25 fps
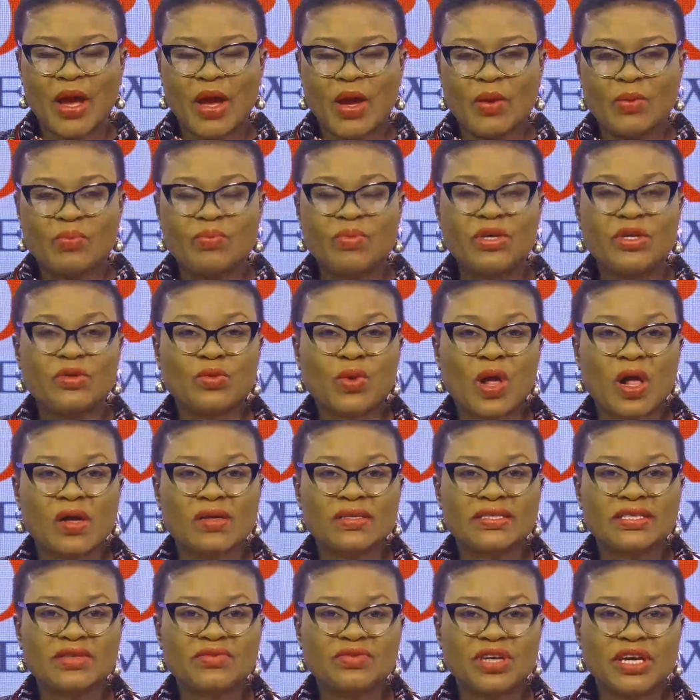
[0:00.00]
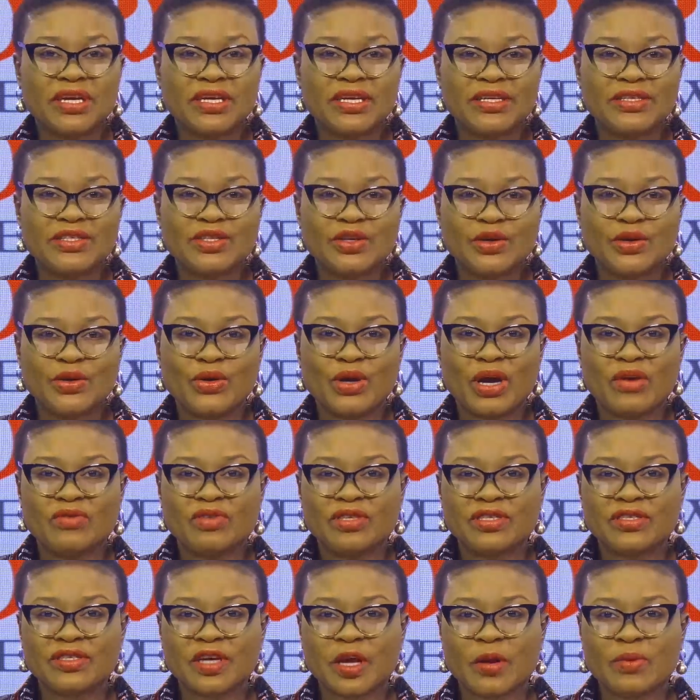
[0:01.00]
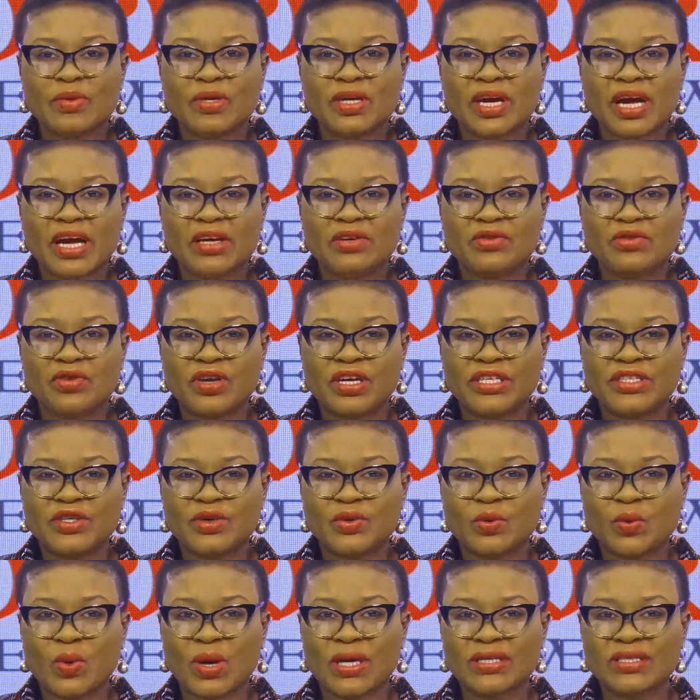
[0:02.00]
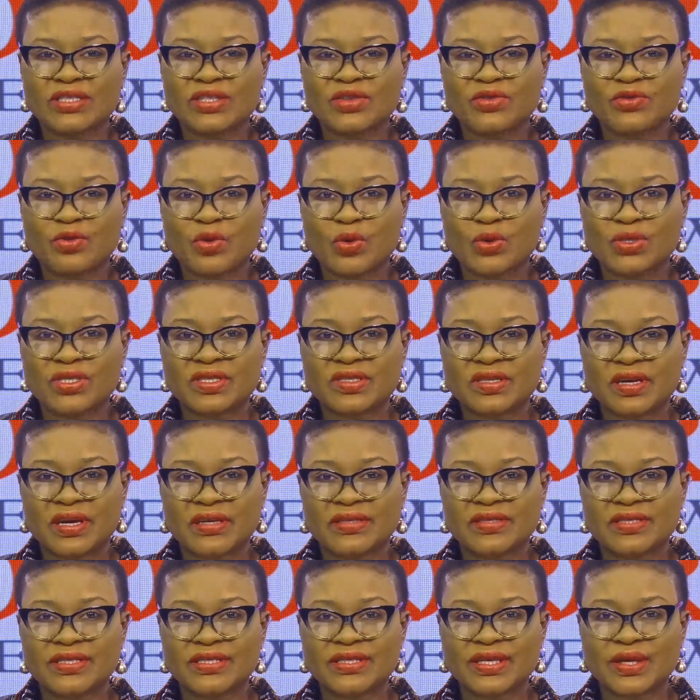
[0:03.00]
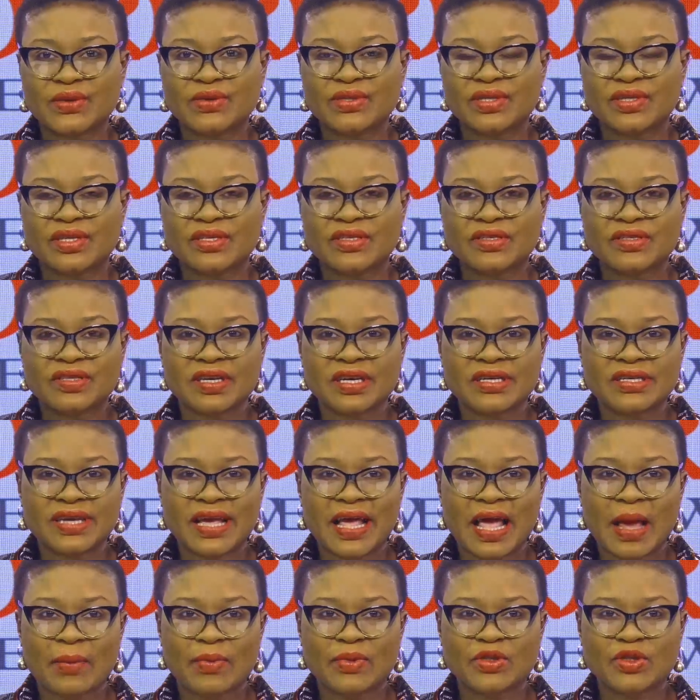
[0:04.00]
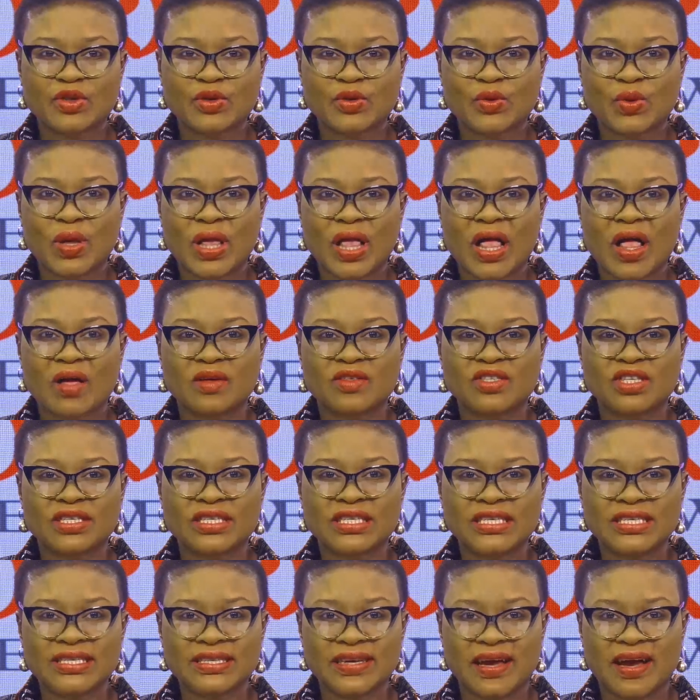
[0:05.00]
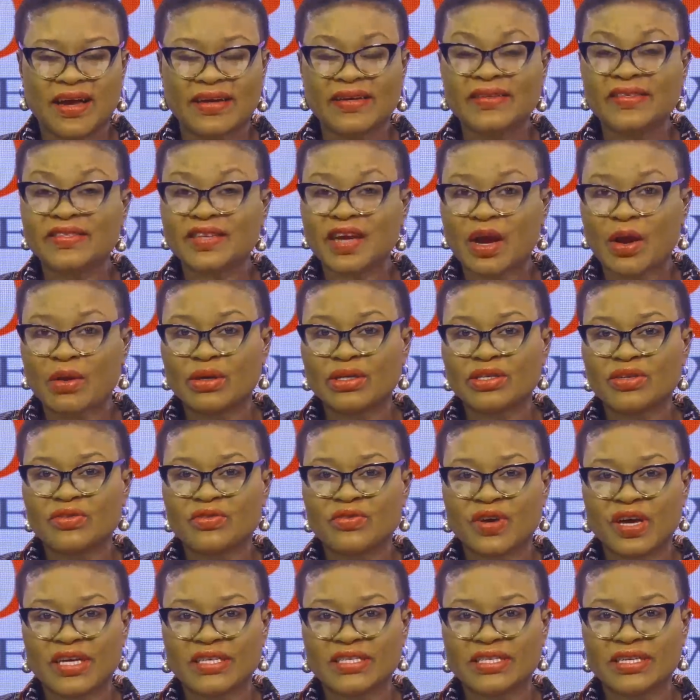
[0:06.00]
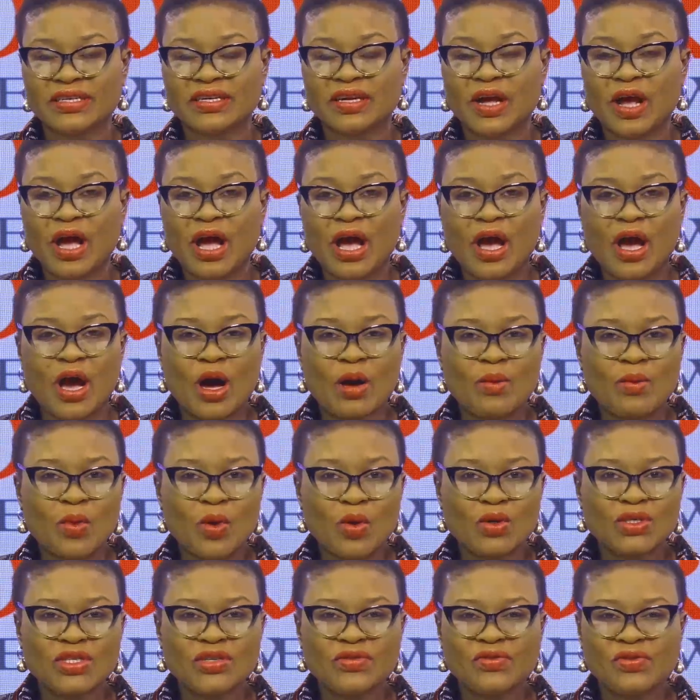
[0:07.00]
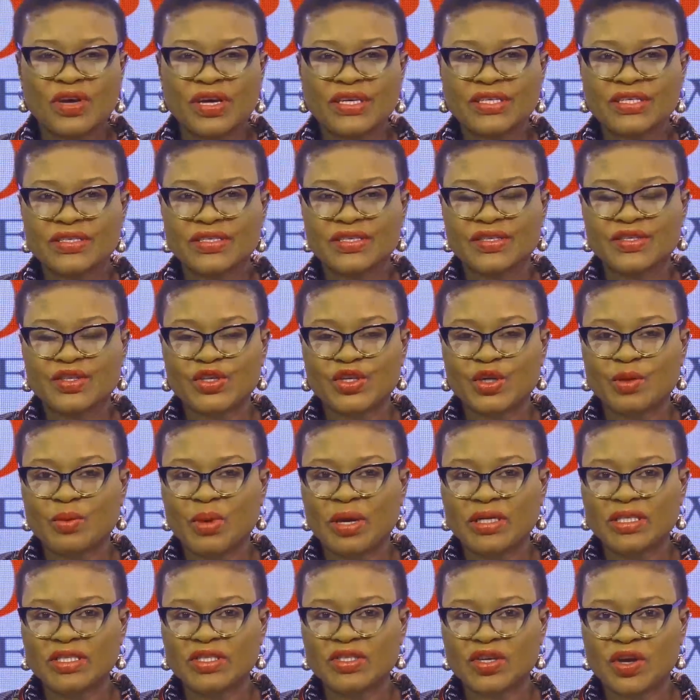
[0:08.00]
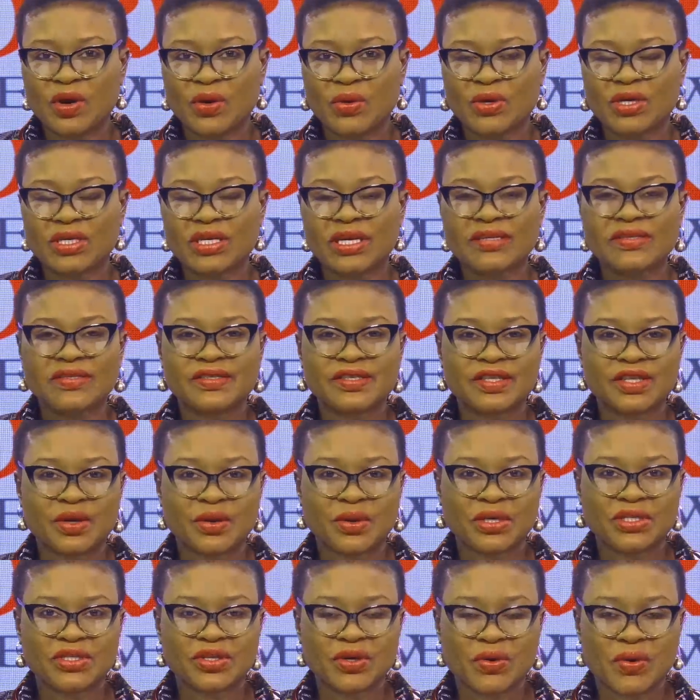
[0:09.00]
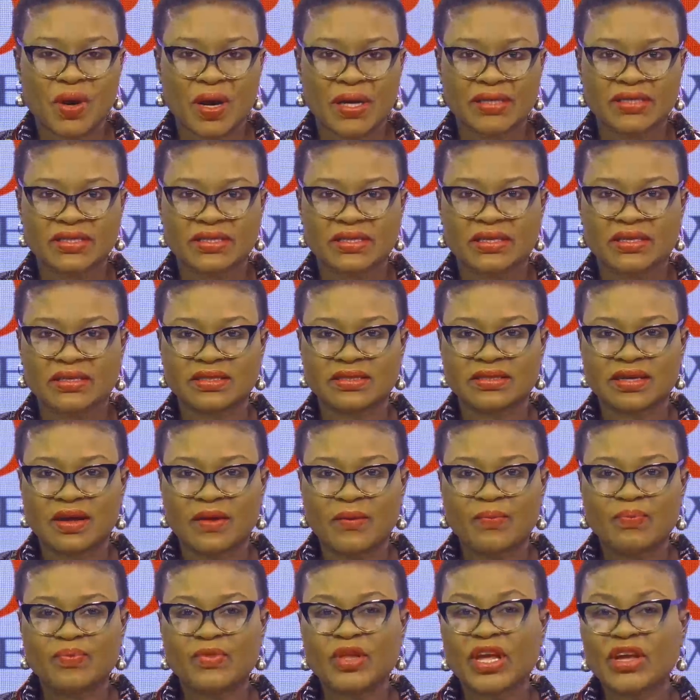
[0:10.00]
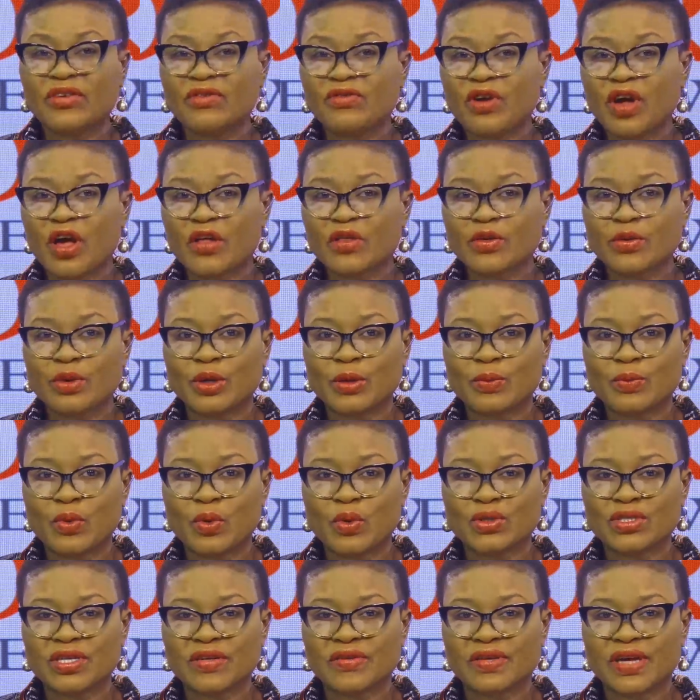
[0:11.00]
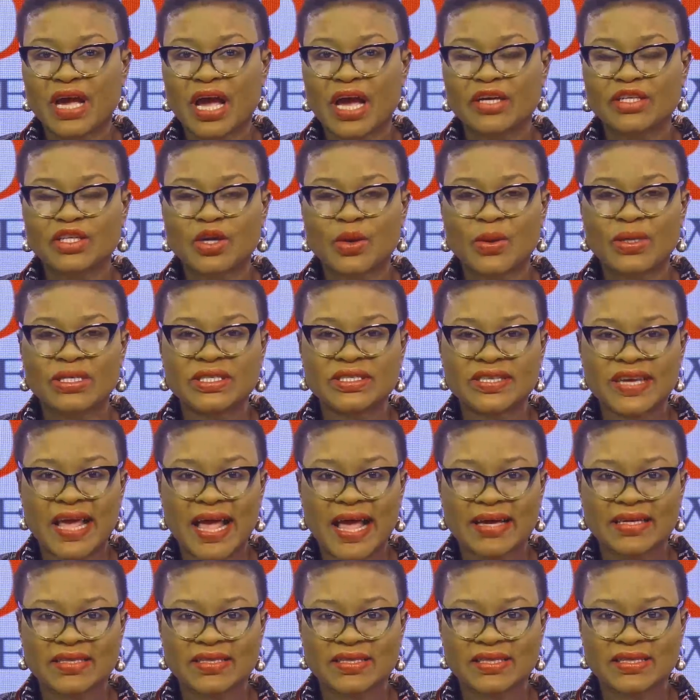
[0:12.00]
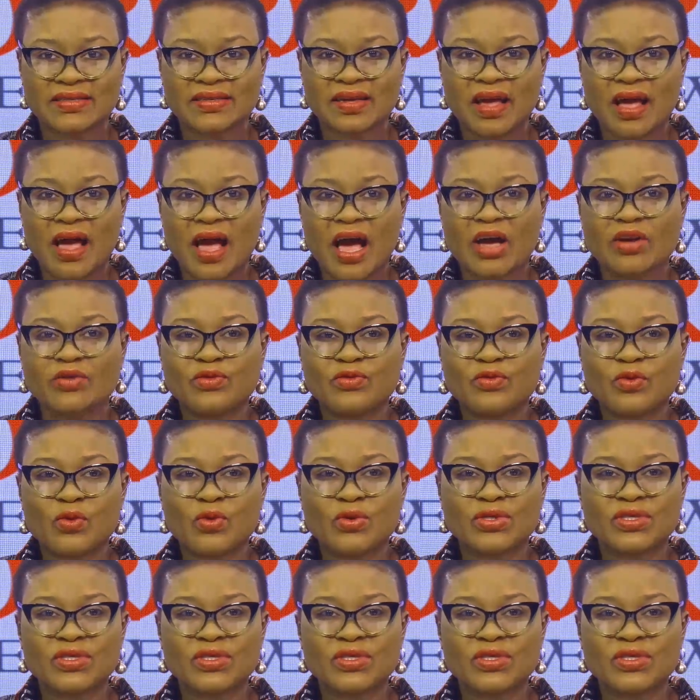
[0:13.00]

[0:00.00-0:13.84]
Meanwhile, civilians who have escaped the conflict in West Darfur state is close to the state capital, El Janina, is currently facing a multifaceted humanitarian and security crisis. They further reported the ongoing targeted and forced